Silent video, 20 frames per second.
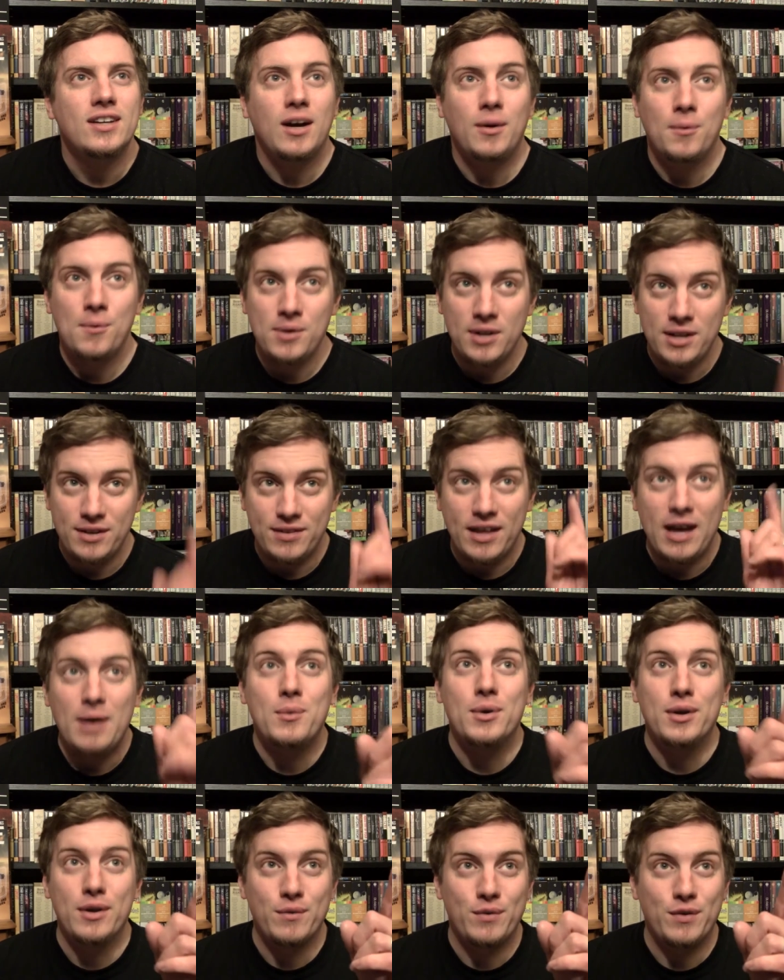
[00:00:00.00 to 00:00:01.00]
I won't leave
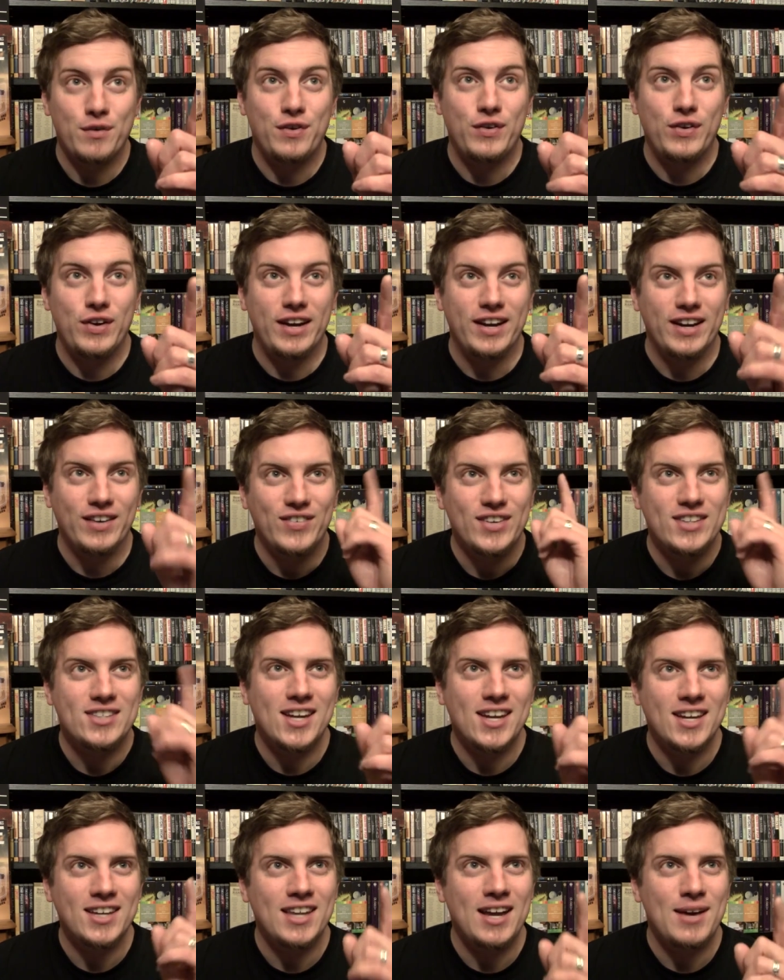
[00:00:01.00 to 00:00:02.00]
that one in for free. I'll be
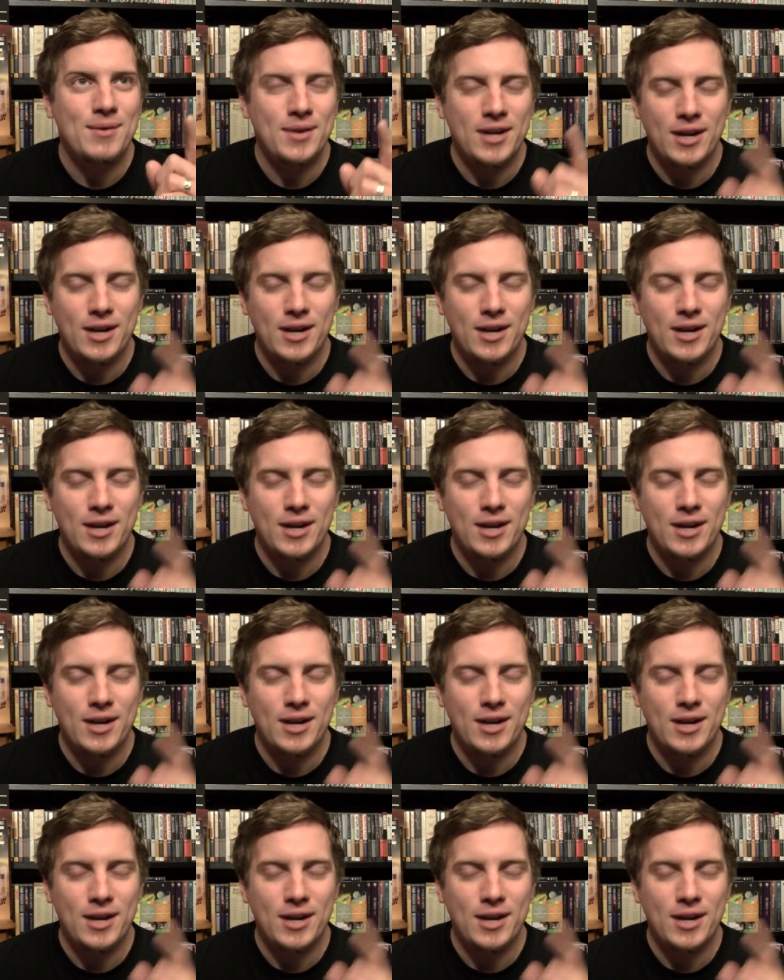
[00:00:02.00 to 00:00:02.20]
taking that